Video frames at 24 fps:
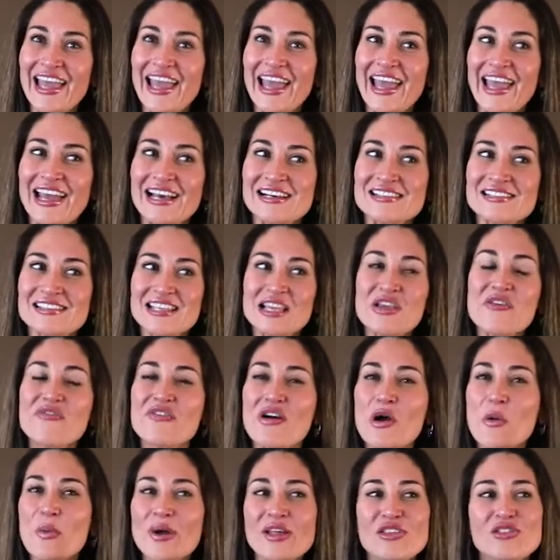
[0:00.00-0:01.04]
And if
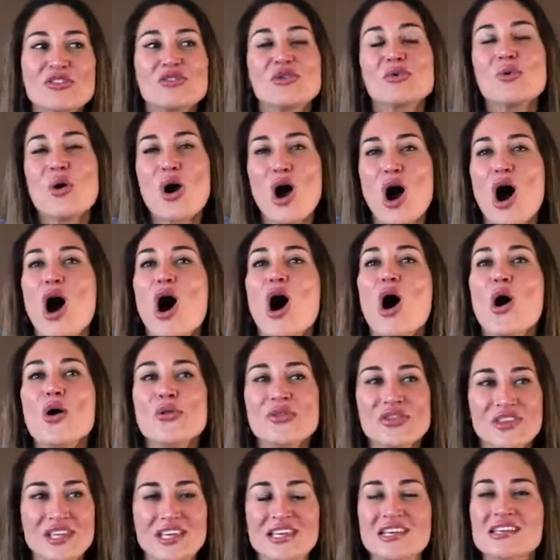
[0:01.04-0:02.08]
I went through
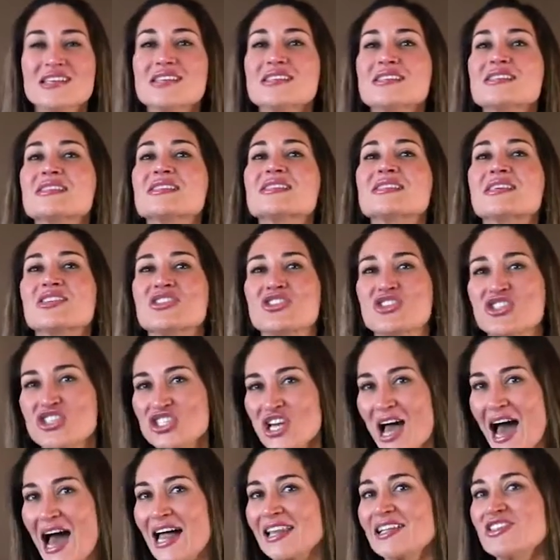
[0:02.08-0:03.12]
all these
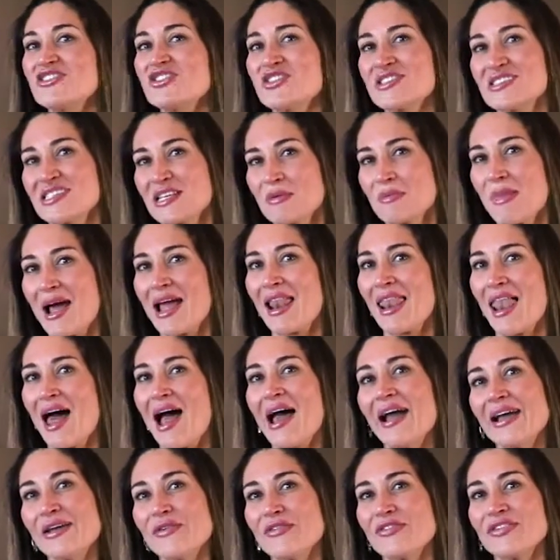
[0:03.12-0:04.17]
challenges in my
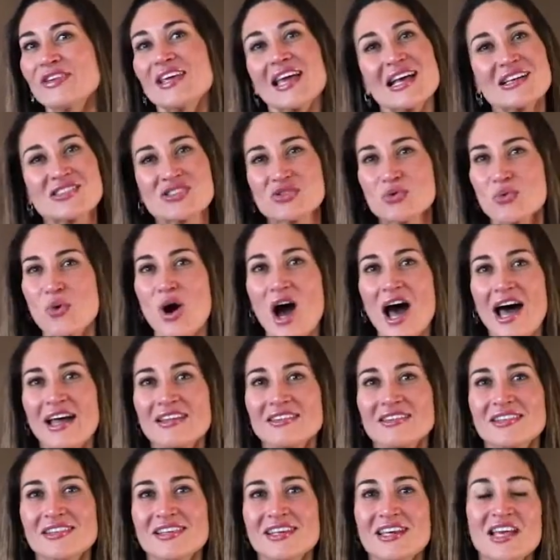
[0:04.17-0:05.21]
life, guess
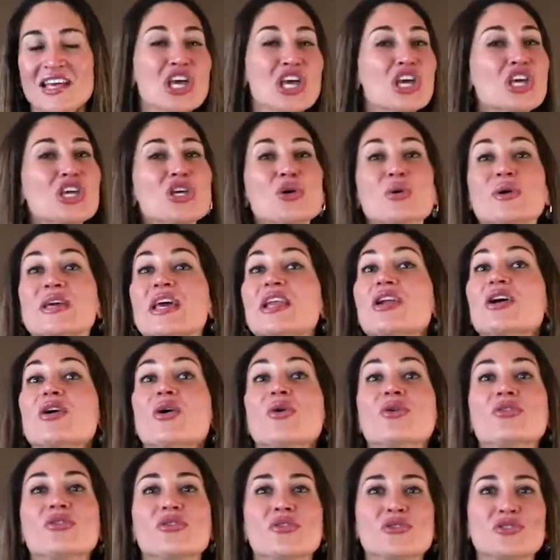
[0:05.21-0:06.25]
what? You can
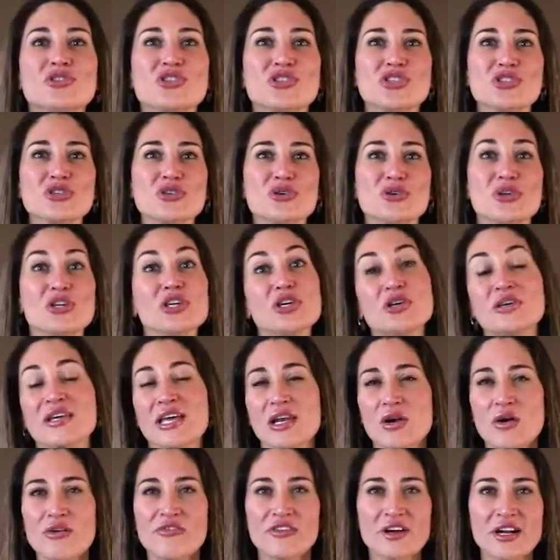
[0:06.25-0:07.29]
go through too. You
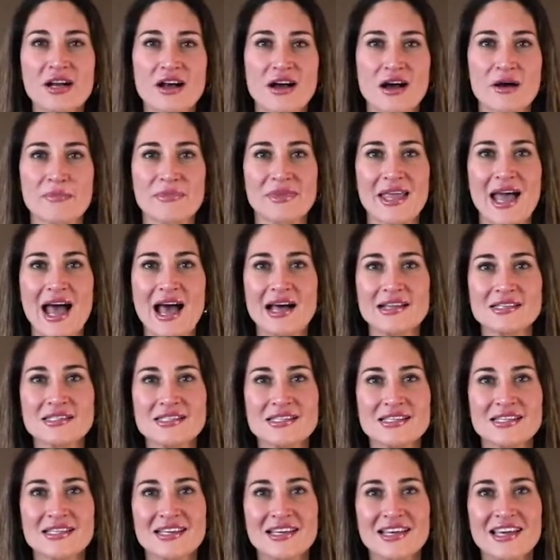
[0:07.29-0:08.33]
can overcome
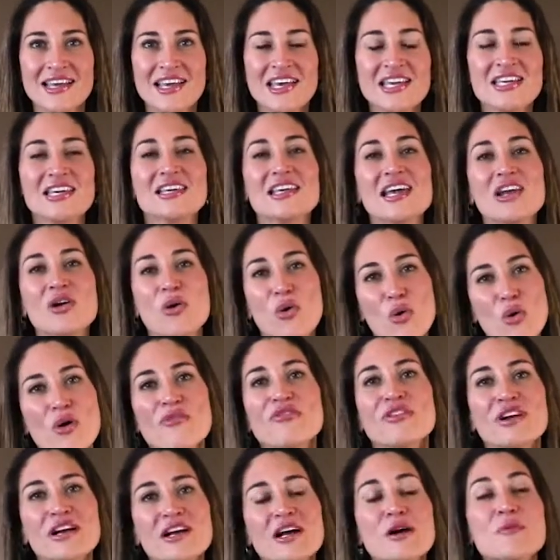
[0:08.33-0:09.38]
that. You can
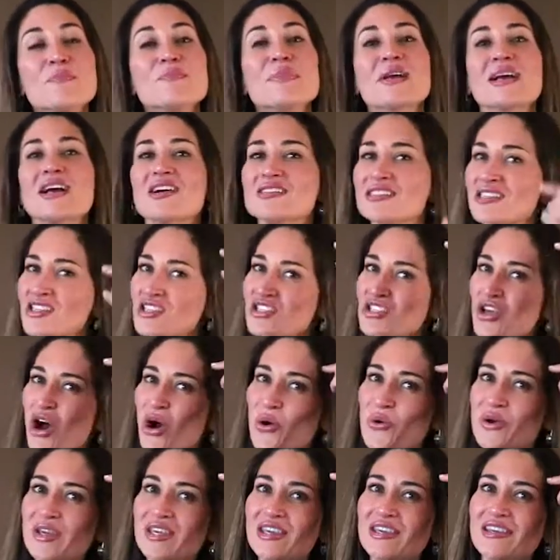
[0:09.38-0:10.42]
overcome because it's
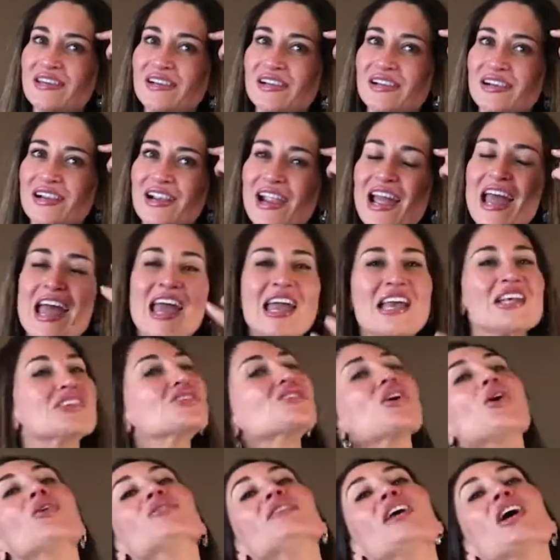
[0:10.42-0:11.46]
all here.
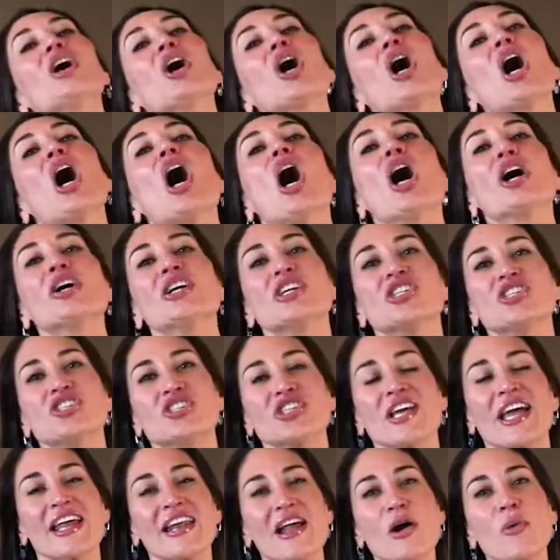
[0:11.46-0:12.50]
It's all the
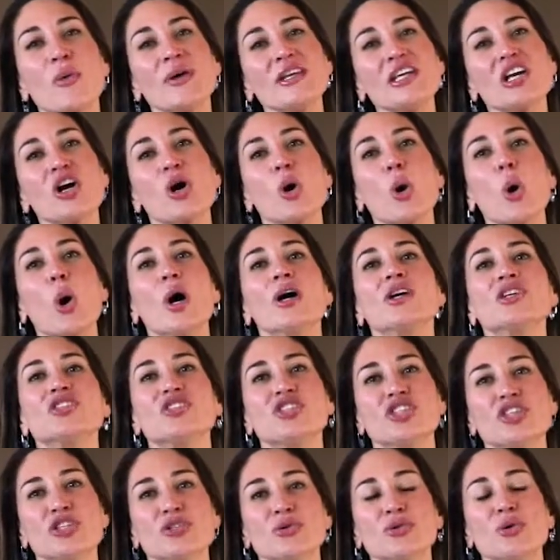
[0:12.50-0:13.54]
courage. And I want to encourage
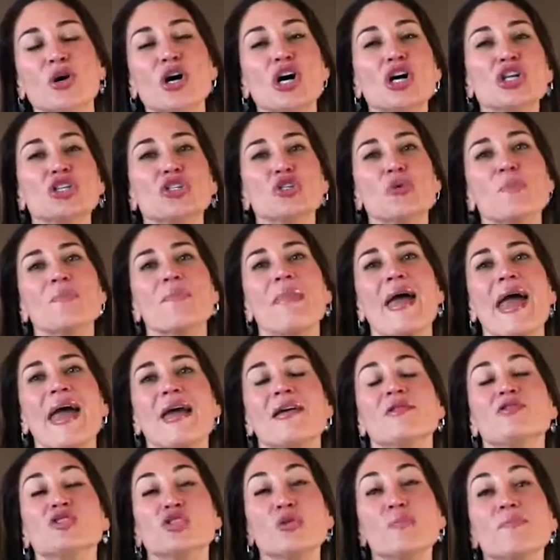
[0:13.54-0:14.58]
you to
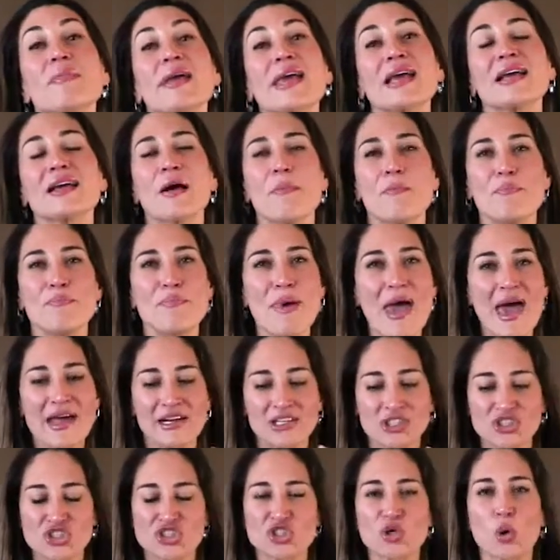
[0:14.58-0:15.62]
make a
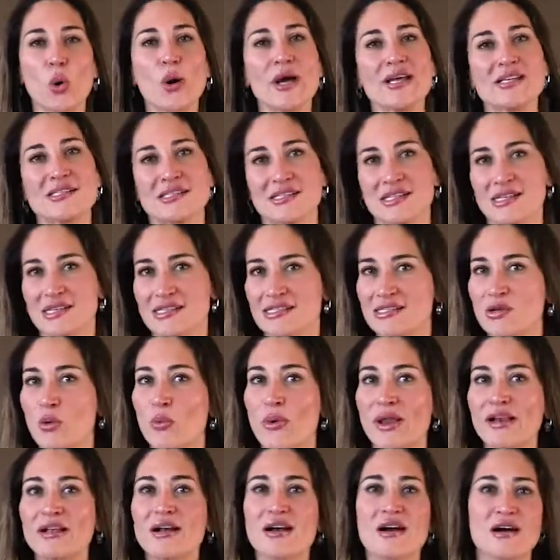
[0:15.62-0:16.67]
better choices
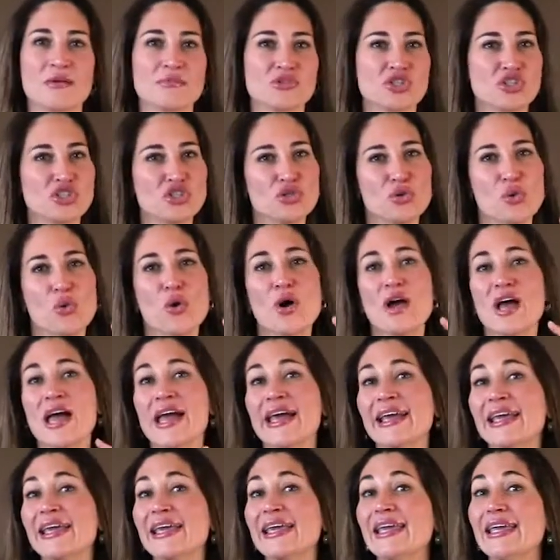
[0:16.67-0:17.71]
when it comes to
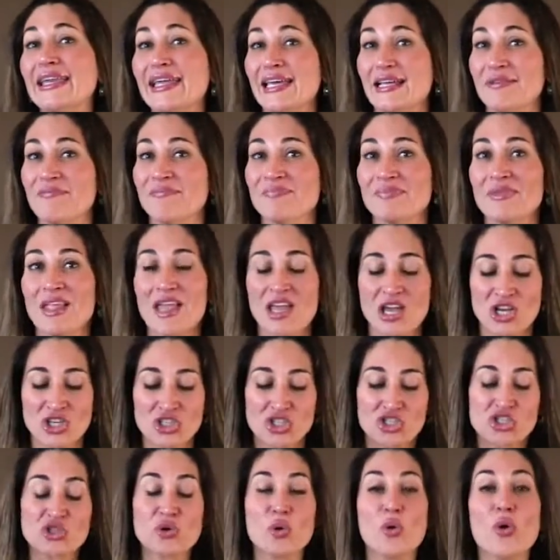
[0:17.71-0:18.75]
eating,
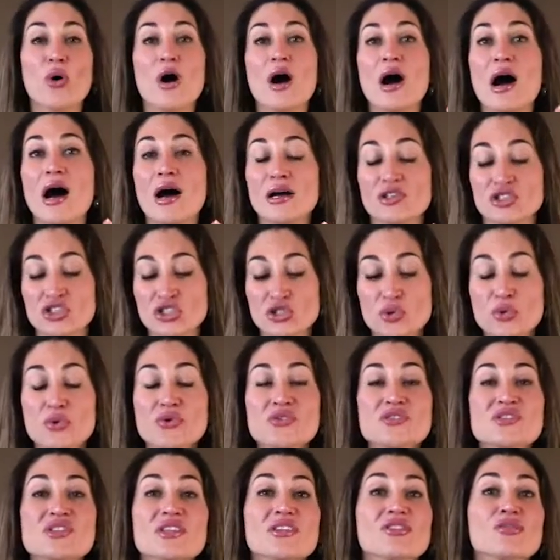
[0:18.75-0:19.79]
to
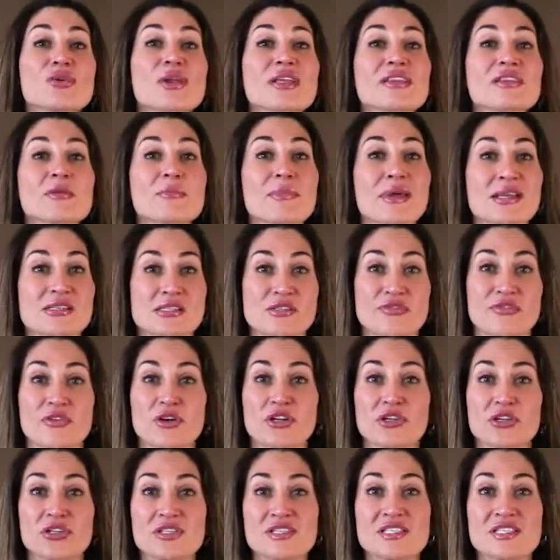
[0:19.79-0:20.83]
choose treatments for your